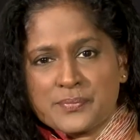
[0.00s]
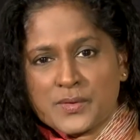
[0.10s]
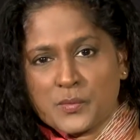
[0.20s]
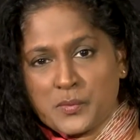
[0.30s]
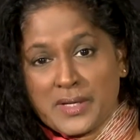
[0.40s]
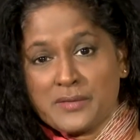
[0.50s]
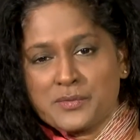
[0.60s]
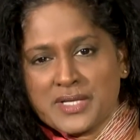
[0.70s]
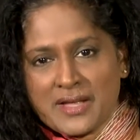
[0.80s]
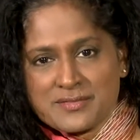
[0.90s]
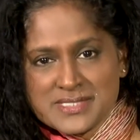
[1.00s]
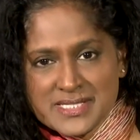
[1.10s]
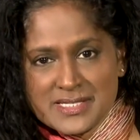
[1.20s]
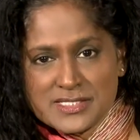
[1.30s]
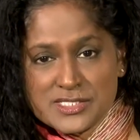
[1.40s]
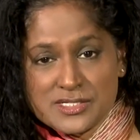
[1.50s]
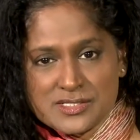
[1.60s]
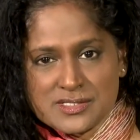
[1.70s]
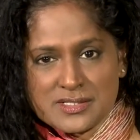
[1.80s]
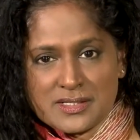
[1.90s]
when we have seen such
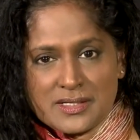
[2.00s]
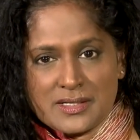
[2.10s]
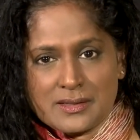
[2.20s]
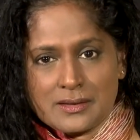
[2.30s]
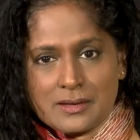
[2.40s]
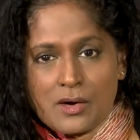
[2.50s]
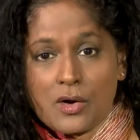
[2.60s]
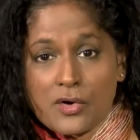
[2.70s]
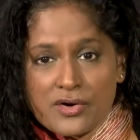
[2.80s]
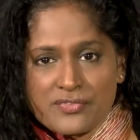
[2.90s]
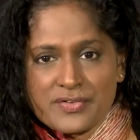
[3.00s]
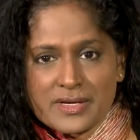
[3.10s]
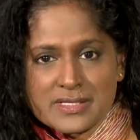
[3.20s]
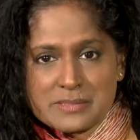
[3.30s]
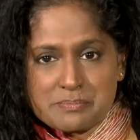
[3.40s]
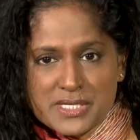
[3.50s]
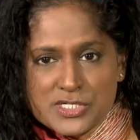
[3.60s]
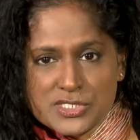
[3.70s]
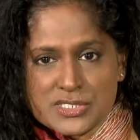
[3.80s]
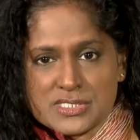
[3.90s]
horrific
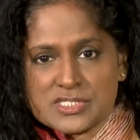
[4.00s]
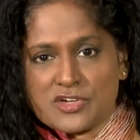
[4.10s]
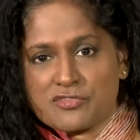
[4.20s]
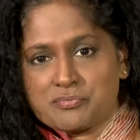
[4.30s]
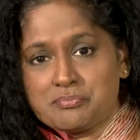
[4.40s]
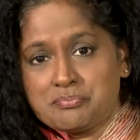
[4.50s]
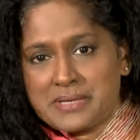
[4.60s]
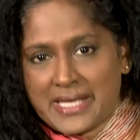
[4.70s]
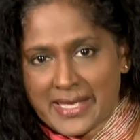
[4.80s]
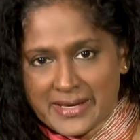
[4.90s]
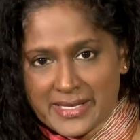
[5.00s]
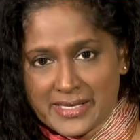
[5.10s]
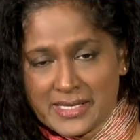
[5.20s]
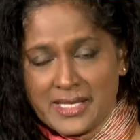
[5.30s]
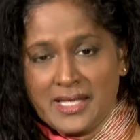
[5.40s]
depictions of beheading